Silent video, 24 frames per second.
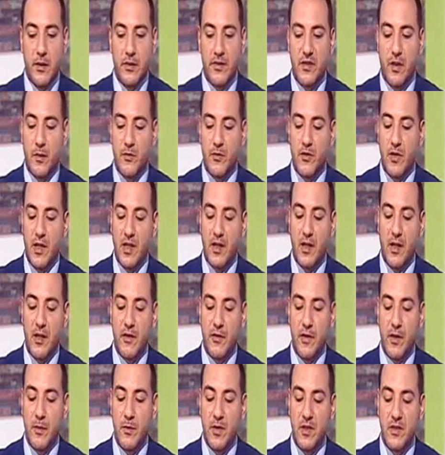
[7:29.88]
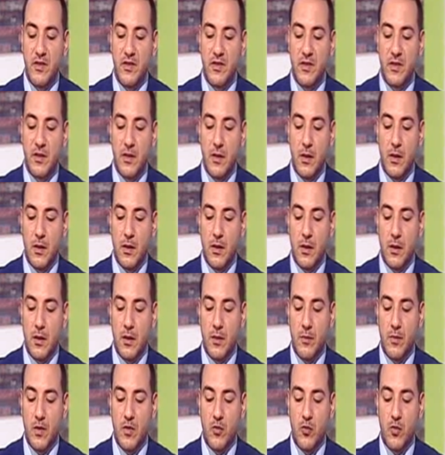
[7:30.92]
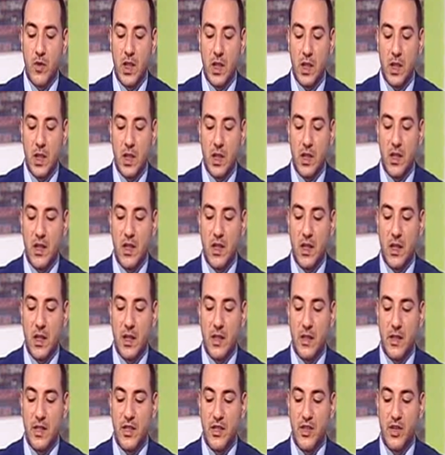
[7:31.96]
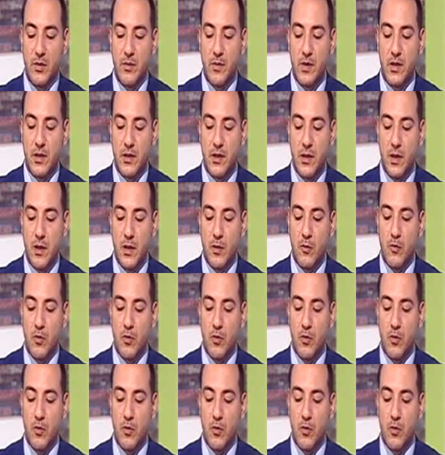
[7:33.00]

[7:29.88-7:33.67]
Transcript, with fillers: some trade agreements uh, between India and Egypt,